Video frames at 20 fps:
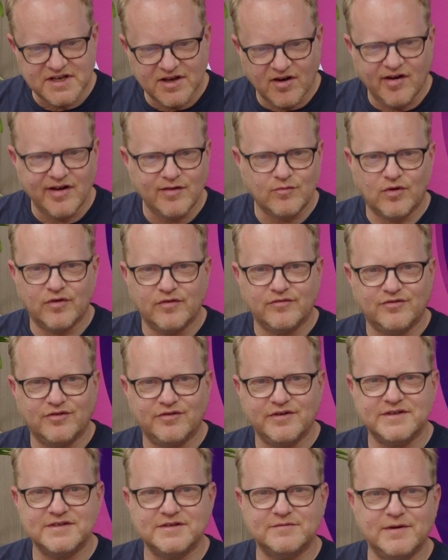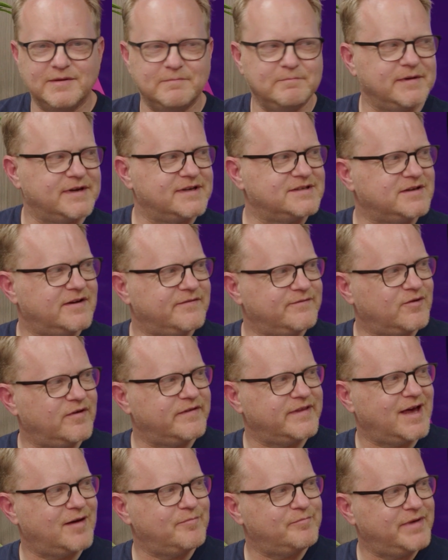I want Rory to win because I've got
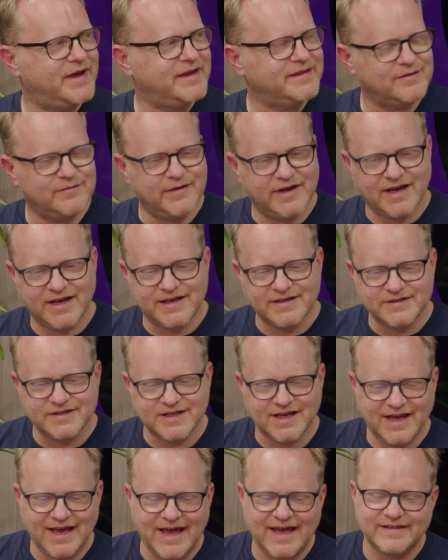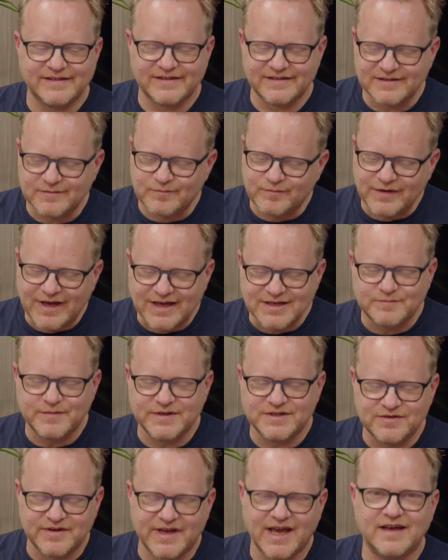that bet that we have, as we
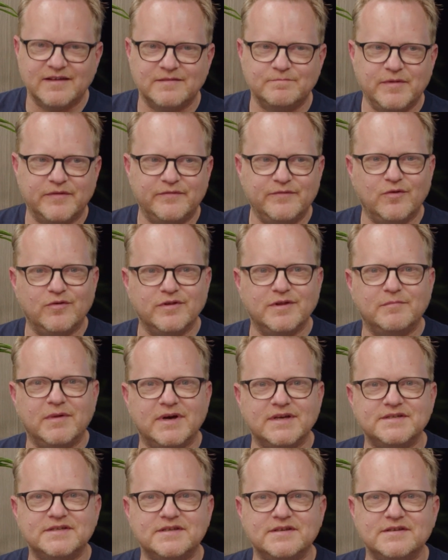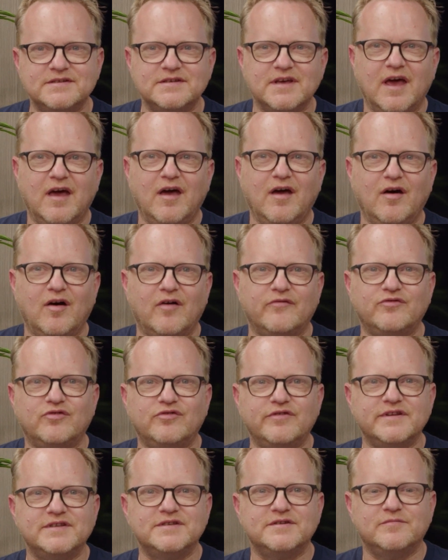took out before the Masters, of
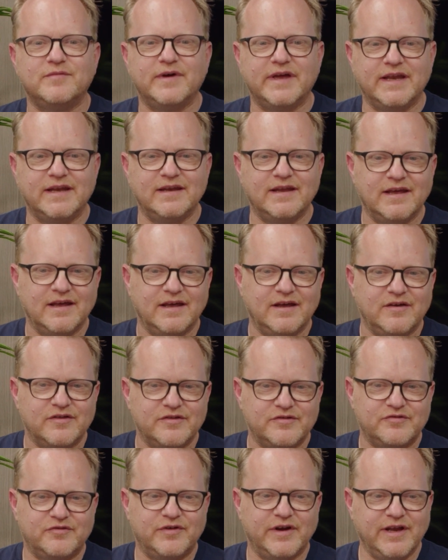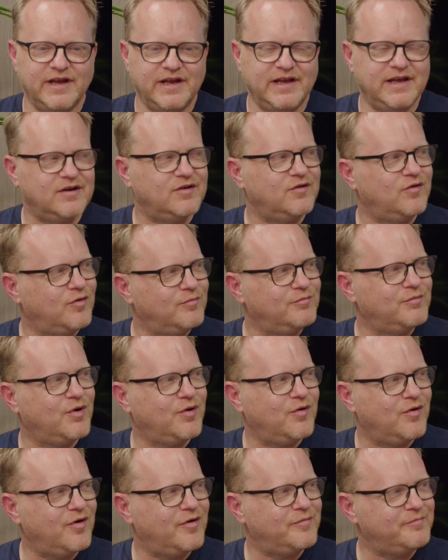Rory to win 3 or
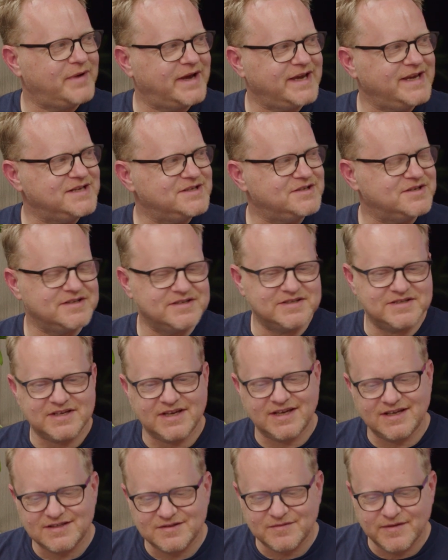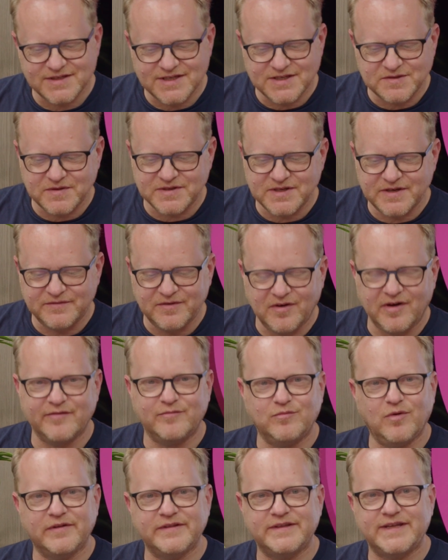more majors in 2025.
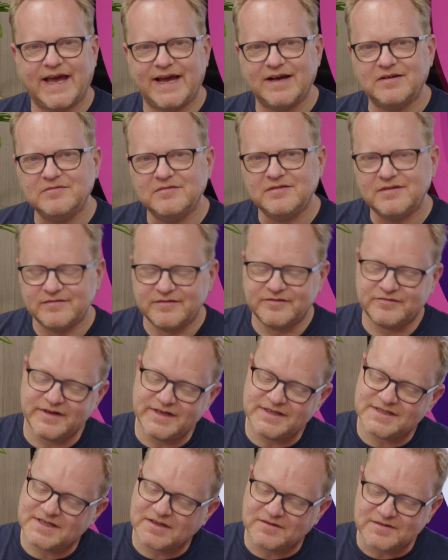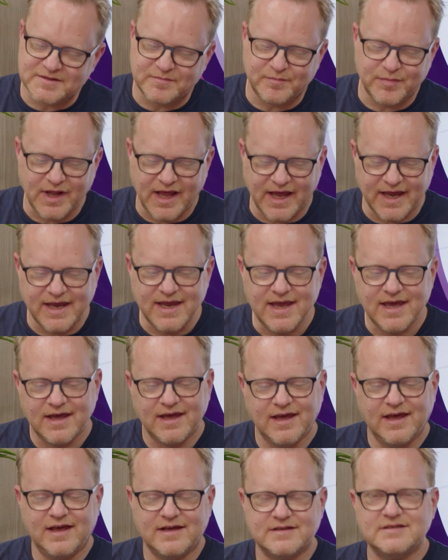1 down, 3 still to play.
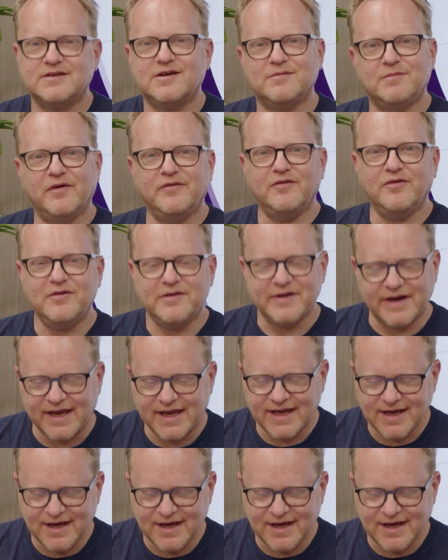So come on, Rory.